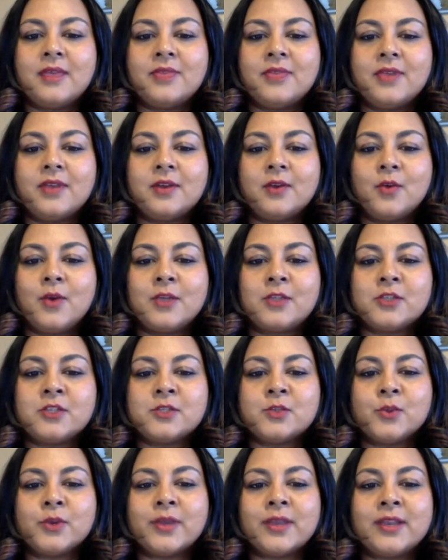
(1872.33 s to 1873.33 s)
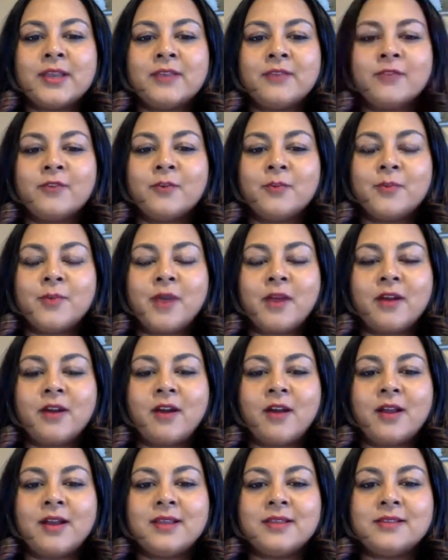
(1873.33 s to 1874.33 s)
the questions we're getting from our
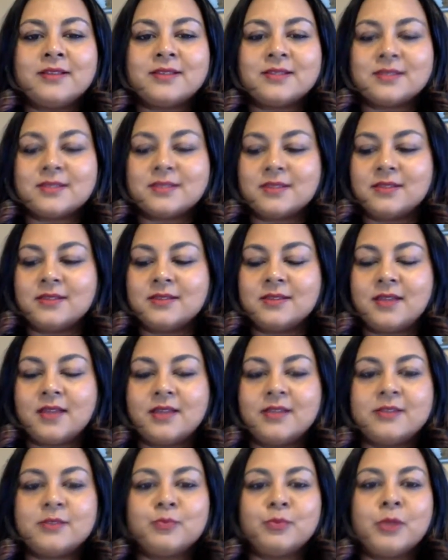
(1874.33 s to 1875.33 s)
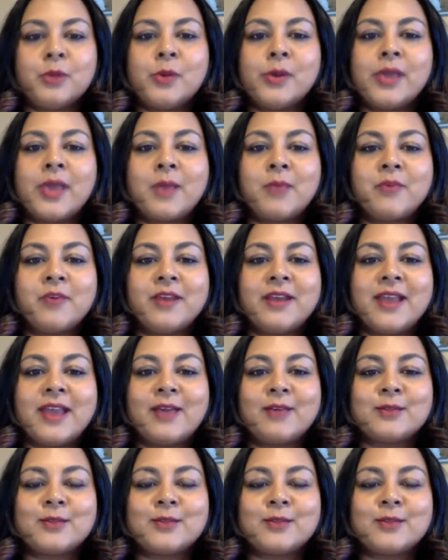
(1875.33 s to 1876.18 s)
audience is blowing up right now.